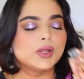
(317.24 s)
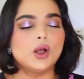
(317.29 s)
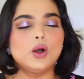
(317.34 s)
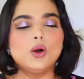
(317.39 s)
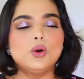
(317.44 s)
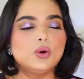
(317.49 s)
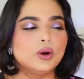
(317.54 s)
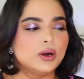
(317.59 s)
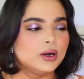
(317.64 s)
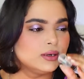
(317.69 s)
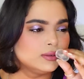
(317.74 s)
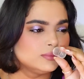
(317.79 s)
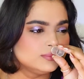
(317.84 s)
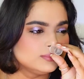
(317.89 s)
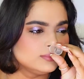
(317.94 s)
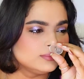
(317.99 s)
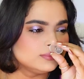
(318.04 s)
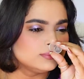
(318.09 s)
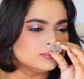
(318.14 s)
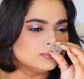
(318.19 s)
oh,
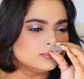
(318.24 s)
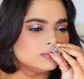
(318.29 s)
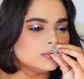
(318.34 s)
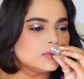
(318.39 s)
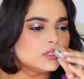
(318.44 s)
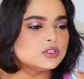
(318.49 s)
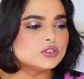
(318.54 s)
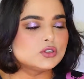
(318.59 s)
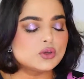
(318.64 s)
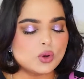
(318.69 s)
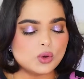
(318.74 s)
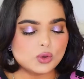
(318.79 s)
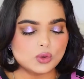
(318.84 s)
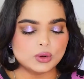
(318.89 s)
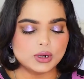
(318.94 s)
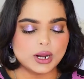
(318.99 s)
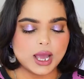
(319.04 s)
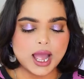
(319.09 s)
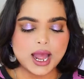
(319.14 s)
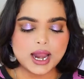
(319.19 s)
so
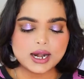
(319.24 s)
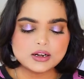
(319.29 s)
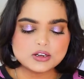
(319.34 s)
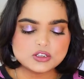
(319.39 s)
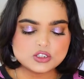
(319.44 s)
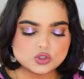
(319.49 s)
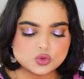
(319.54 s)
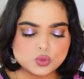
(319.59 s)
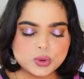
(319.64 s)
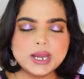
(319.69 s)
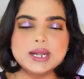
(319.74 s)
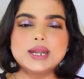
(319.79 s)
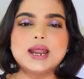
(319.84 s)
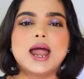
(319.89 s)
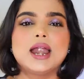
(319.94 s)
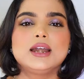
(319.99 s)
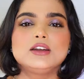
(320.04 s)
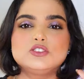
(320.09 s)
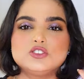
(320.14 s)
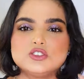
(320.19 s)
good and sweet,
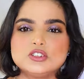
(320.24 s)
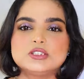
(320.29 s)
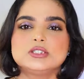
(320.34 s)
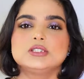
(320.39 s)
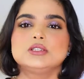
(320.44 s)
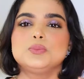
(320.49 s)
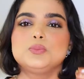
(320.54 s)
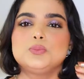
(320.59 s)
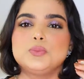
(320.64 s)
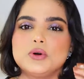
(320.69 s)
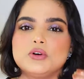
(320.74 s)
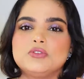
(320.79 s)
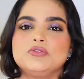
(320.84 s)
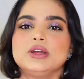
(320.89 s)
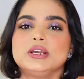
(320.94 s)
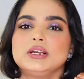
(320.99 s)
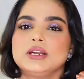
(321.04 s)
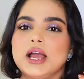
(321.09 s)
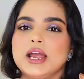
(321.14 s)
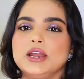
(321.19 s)
and just the
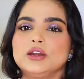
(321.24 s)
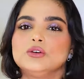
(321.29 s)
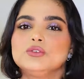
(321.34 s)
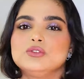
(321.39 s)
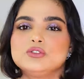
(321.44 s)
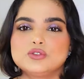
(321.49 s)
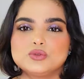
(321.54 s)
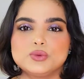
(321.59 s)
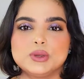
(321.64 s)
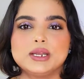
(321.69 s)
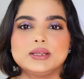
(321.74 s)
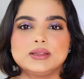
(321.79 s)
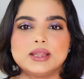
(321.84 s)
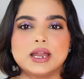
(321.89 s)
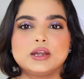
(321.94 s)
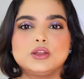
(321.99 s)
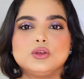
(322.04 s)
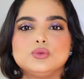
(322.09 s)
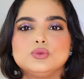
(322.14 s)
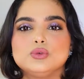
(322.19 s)
perfect kind of sweet
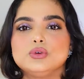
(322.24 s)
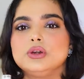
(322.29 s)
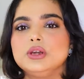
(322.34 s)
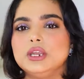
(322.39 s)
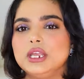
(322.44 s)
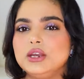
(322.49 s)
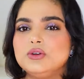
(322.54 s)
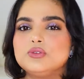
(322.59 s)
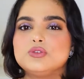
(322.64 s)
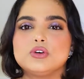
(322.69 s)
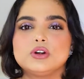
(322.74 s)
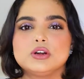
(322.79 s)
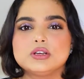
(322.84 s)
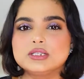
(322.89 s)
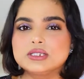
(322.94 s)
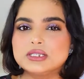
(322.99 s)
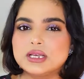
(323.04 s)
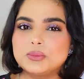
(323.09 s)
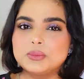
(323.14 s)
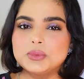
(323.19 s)
that you would need for a
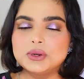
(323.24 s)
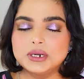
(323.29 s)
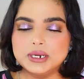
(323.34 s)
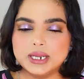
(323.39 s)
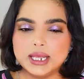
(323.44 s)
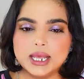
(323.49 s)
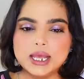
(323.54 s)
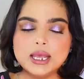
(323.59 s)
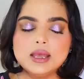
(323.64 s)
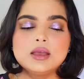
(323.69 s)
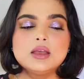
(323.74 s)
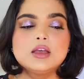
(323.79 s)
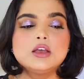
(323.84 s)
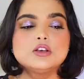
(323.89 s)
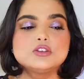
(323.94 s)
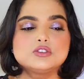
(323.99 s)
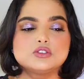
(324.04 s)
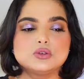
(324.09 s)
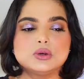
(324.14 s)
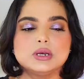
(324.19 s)
summer day.
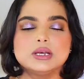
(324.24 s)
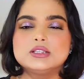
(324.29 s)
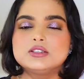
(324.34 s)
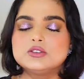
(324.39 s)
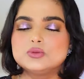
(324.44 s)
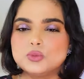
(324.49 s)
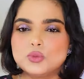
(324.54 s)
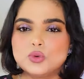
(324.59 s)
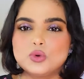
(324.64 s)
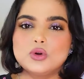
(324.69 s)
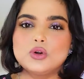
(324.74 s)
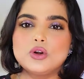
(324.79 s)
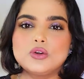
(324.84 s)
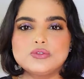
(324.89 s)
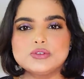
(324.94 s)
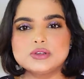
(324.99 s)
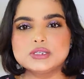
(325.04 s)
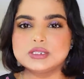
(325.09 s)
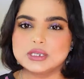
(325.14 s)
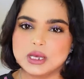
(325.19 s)
So it's more
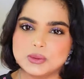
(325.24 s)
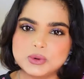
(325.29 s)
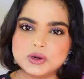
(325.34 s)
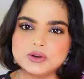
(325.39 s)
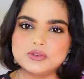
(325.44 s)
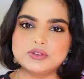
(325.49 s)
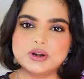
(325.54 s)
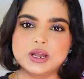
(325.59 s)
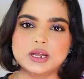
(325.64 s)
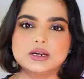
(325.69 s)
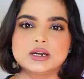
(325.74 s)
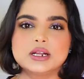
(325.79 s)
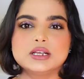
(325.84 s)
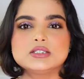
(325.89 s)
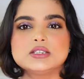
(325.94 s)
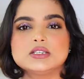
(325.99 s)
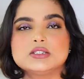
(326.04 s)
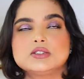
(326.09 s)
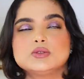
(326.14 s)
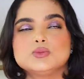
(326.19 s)
of a summer
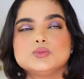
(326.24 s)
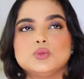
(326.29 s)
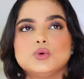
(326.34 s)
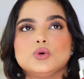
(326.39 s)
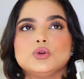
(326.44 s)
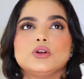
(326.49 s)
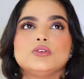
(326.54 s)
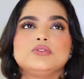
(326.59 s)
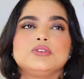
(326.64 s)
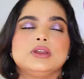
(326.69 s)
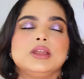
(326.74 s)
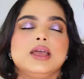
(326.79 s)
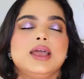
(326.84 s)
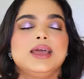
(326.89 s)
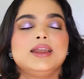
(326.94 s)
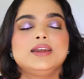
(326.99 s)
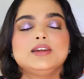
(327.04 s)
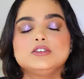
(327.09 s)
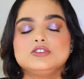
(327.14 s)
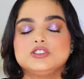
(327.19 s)
fragrance, it's more of an
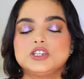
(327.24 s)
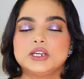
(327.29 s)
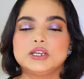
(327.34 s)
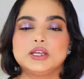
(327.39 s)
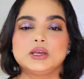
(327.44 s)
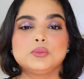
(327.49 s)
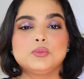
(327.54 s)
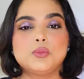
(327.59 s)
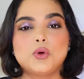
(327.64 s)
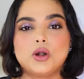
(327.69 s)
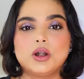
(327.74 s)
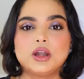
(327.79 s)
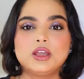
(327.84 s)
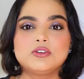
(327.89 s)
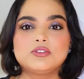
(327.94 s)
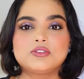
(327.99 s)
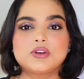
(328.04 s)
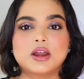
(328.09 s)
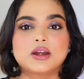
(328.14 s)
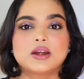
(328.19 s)
energetic
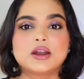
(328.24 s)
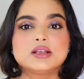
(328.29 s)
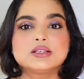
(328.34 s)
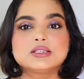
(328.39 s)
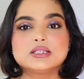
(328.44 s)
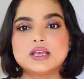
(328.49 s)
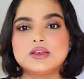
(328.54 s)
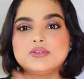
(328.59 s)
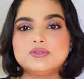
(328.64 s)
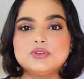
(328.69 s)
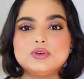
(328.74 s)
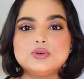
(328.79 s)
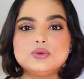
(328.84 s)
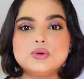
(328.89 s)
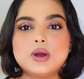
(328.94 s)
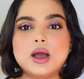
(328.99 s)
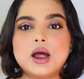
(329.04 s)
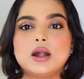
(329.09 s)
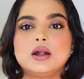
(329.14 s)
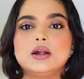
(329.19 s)
morning fragrance. If
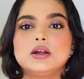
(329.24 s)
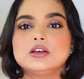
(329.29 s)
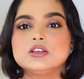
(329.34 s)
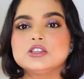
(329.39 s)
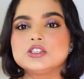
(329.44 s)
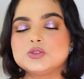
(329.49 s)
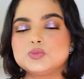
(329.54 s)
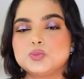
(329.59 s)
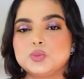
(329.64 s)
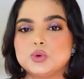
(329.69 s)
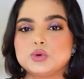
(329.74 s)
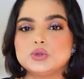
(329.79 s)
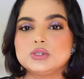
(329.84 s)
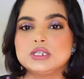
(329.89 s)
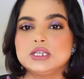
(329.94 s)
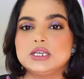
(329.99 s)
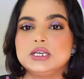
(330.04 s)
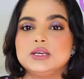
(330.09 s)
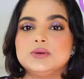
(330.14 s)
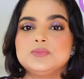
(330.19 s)
you are a
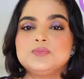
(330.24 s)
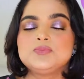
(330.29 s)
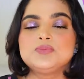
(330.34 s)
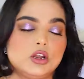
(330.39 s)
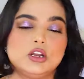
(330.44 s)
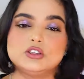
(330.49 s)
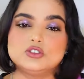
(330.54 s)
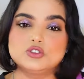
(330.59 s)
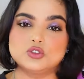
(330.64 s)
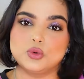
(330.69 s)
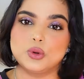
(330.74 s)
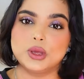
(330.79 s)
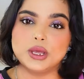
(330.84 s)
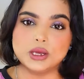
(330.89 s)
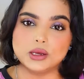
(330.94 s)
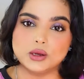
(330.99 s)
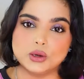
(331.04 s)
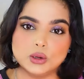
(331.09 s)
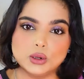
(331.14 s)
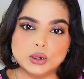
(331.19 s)
sporty college
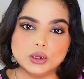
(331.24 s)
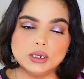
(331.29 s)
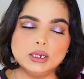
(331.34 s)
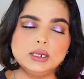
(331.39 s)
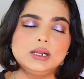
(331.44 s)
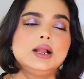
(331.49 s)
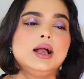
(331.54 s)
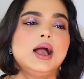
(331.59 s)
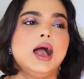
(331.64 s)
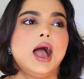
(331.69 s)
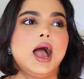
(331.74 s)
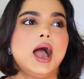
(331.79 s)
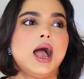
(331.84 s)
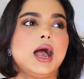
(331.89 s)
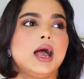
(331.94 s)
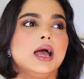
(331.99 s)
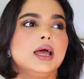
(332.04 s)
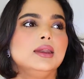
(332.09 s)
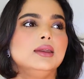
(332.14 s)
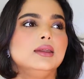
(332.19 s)
going girl,
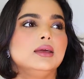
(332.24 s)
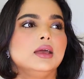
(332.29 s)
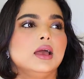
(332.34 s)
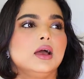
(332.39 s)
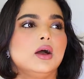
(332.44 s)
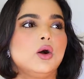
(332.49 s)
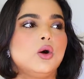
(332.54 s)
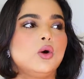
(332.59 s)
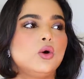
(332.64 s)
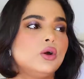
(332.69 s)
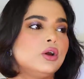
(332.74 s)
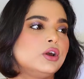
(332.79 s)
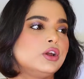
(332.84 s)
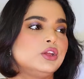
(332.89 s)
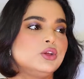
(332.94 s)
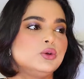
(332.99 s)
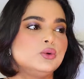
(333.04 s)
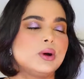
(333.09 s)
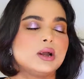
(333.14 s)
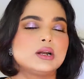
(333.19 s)
and or
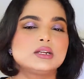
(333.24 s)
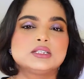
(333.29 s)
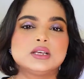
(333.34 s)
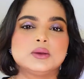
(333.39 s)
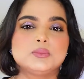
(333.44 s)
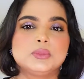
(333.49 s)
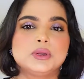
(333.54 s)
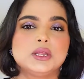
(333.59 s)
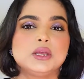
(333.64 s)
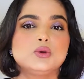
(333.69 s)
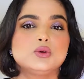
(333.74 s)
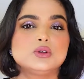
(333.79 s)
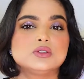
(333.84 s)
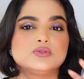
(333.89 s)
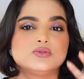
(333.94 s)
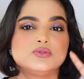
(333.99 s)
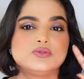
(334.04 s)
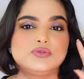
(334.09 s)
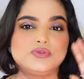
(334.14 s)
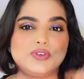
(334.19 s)
you are somebody
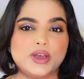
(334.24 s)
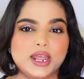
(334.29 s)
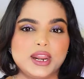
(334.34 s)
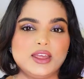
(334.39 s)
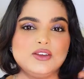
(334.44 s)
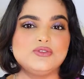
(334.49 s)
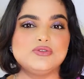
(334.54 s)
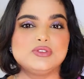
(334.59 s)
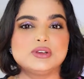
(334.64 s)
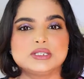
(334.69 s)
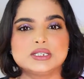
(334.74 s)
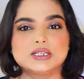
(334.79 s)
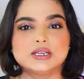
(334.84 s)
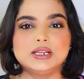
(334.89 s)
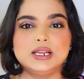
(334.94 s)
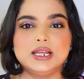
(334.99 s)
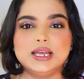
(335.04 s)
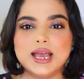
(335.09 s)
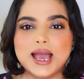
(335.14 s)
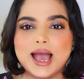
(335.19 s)
who's very
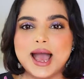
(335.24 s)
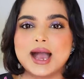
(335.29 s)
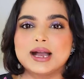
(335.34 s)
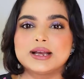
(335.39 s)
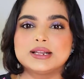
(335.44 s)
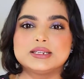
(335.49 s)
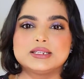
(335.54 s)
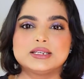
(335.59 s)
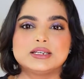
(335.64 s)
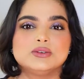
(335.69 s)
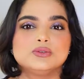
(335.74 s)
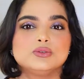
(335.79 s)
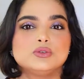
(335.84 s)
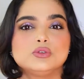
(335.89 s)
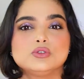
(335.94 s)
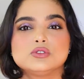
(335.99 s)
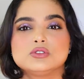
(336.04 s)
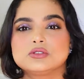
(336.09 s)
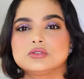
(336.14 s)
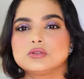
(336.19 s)
physically active,
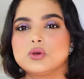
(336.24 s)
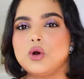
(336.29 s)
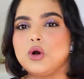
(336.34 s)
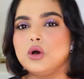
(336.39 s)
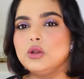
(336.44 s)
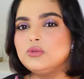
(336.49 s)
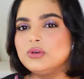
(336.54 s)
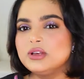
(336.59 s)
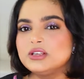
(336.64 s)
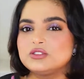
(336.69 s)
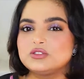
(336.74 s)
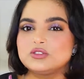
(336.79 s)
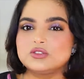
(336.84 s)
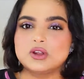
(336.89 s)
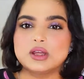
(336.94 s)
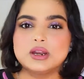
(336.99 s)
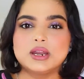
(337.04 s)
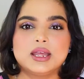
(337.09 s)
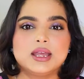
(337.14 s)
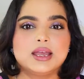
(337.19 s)
who's always
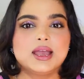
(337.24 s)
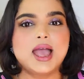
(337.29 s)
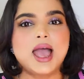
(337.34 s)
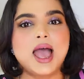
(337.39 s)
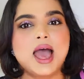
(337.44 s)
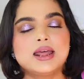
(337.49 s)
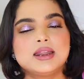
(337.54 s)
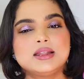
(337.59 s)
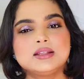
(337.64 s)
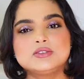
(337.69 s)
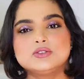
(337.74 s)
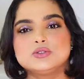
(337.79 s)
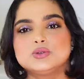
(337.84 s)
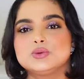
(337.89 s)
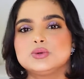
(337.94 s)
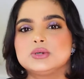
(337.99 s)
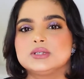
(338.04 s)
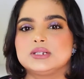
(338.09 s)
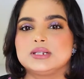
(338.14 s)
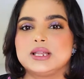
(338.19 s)
running errands,
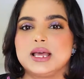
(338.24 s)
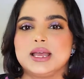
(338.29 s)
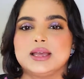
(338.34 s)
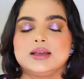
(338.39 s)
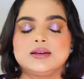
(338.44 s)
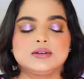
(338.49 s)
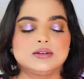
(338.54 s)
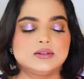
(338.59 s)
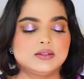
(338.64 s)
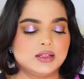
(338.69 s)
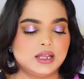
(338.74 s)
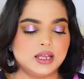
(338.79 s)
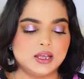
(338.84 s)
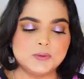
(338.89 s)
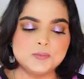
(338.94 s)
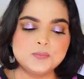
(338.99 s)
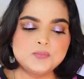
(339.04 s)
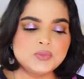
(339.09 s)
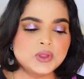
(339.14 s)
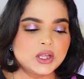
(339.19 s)
who is like
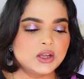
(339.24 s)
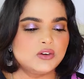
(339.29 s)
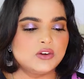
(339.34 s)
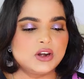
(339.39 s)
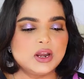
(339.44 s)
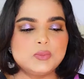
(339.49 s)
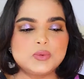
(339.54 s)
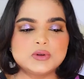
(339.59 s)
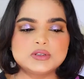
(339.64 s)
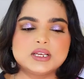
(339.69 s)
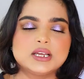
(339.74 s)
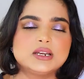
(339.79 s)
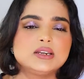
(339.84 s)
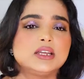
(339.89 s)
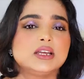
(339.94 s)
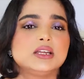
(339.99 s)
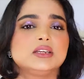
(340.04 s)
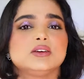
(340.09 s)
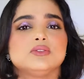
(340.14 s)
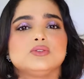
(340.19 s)
the
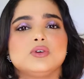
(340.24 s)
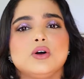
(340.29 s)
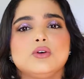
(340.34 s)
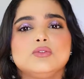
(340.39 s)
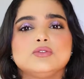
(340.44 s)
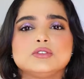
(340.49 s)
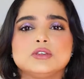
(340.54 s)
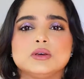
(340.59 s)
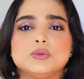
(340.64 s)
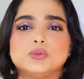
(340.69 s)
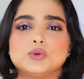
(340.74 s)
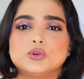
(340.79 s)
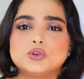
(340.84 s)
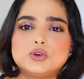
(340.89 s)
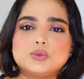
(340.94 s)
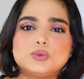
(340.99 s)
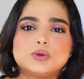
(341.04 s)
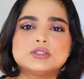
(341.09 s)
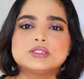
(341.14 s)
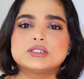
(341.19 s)
representative of some
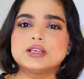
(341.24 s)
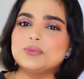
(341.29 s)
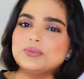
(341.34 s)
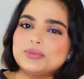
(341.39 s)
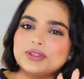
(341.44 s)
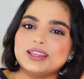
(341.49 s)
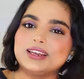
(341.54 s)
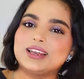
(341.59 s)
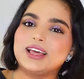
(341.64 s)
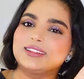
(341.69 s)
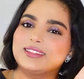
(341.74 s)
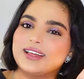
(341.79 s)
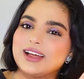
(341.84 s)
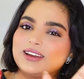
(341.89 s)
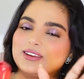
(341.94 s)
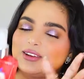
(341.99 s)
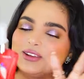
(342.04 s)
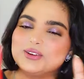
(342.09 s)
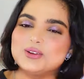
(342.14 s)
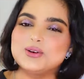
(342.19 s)
group or something like
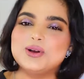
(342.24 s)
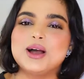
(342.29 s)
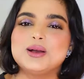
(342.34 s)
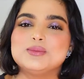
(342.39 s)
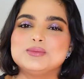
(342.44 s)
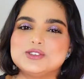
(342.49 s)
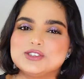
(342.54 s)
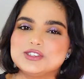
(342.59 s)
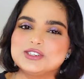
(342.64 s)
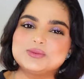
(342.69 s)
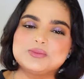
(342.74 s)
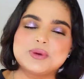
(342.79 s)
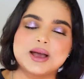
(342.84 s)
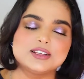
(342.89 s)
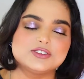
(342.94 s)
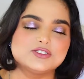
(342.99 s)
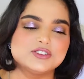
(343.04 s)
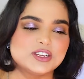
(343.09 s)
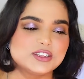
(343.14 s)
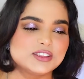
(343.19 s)
that, I'm just
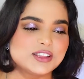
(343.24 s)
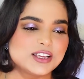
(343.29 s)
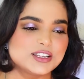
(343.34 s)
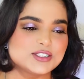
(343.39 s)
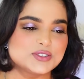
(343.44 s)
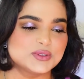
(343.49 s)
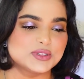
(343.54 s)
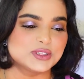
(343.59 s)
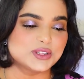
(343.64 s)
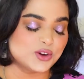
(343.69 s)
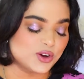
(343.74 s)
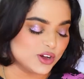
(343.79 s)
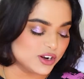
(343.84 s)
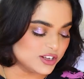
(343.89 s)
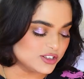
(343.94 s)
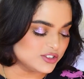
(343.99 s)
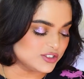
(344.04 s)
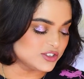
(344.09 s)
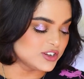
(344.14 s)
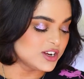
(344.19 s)
imagining things with
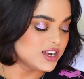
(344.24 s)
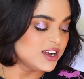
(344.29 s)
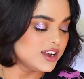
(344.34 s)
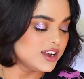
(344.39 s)
college.